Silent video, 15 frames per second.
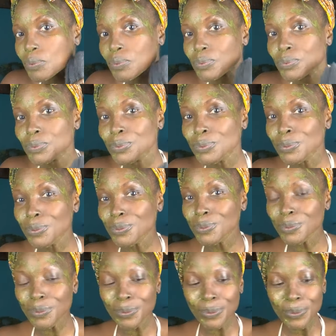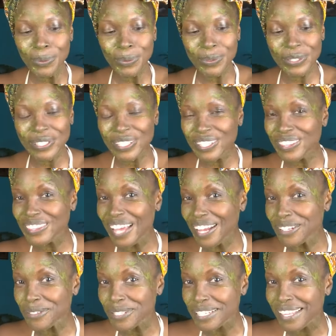Ooh, look at that.
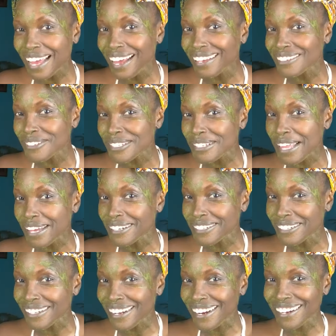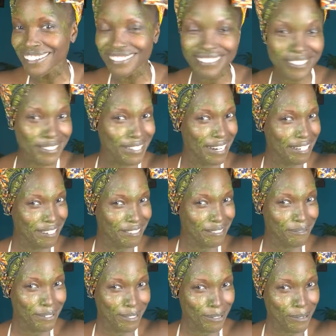You see that? You see that under there? You see that?
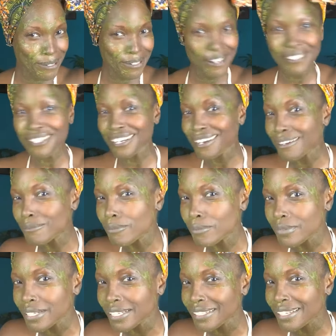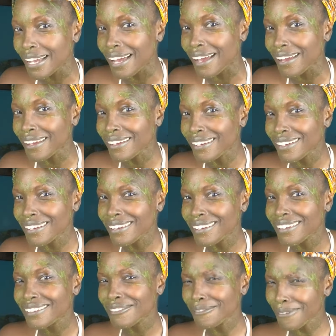What's going on up? Look at that.
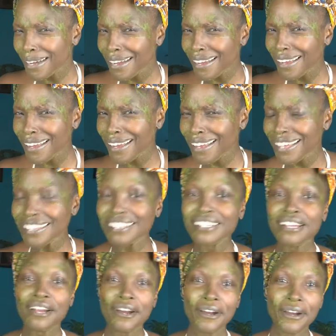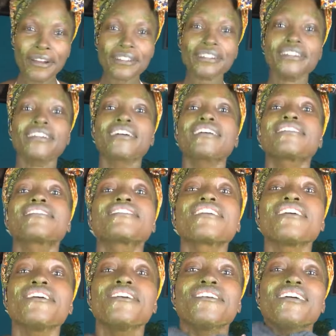What?
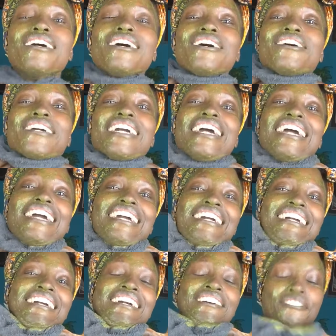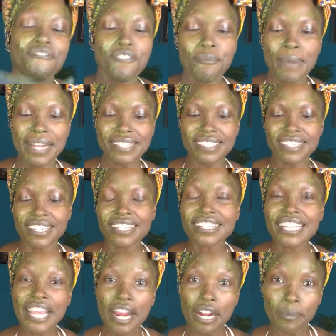So, okay, for my
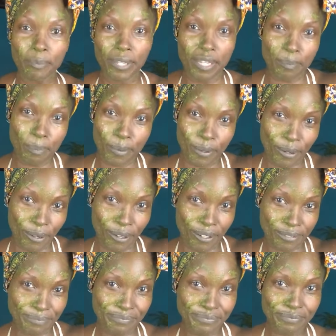skincare people,